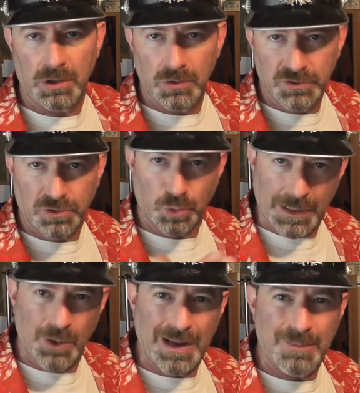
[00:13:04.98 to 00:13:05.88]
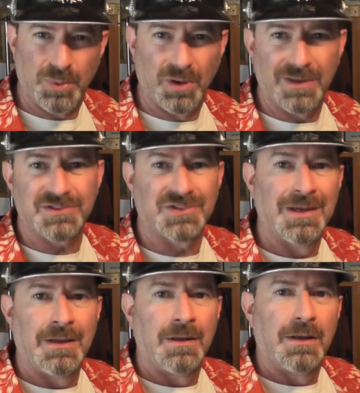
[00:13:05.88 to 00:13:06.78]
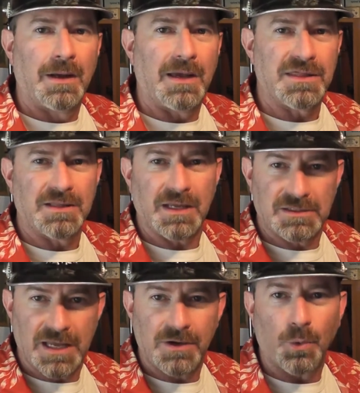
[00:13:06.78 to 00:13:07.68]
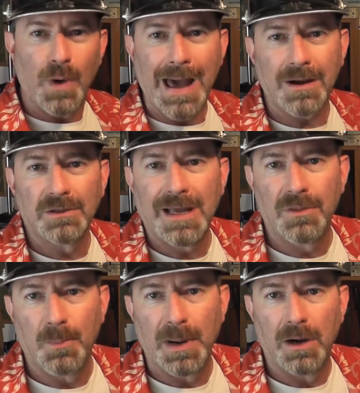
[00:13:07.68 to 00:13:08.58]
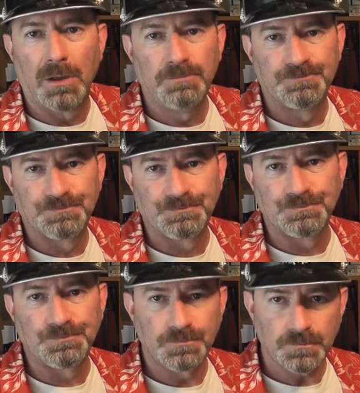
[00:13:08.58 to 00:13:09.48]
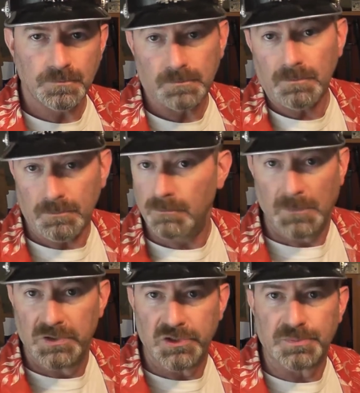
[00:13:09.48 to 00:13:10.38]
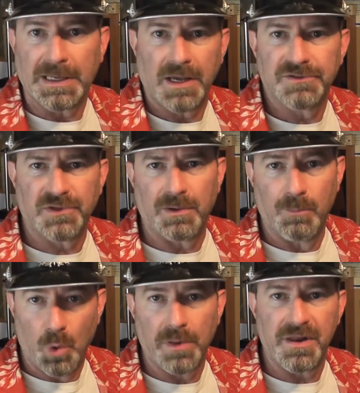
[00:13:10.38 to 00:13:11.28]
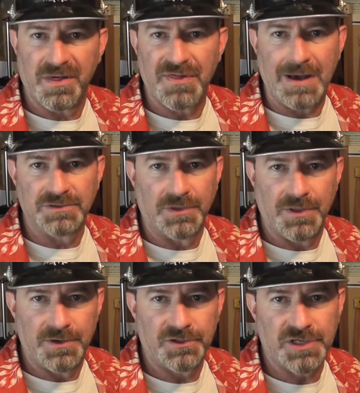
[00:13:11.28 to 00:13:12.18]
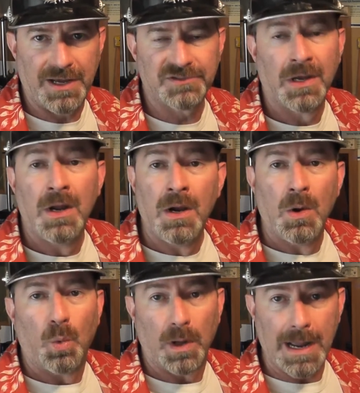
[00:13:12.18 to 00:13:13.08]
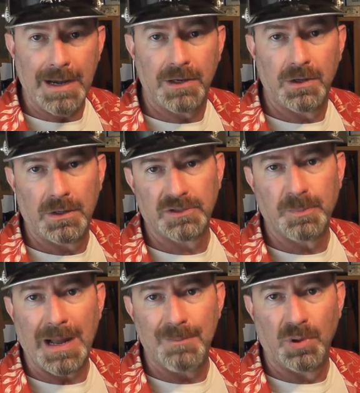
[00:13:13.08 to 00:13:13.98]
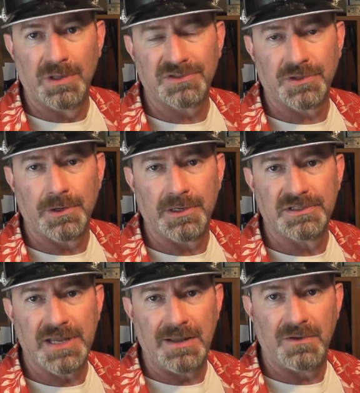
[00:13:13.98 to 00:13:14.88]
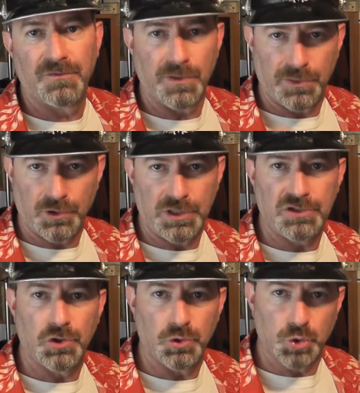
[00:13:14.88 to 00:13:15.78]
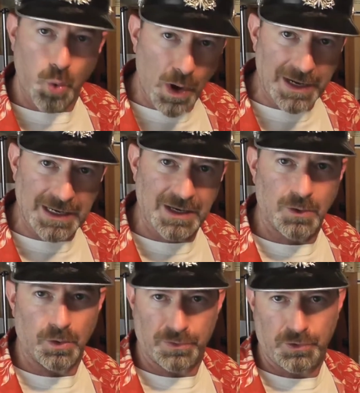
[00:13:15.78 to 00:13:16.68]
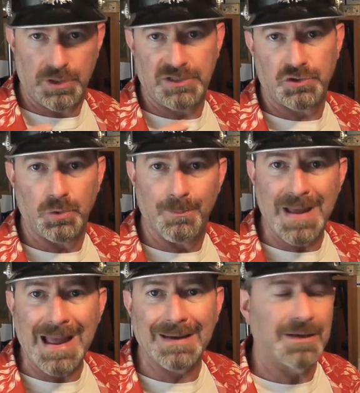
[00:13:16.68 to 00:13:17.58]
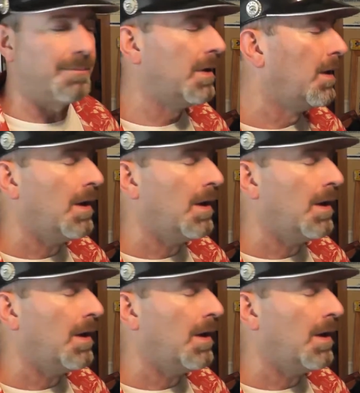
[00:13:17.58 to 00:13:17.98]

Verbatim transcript: use three oh eight bullets. I think they tend to rattle down the barrel, just because they're more than a thousandth undersized. What I do is buy bullets that are intended for the thirty-two twenty or thirty-two Magnum,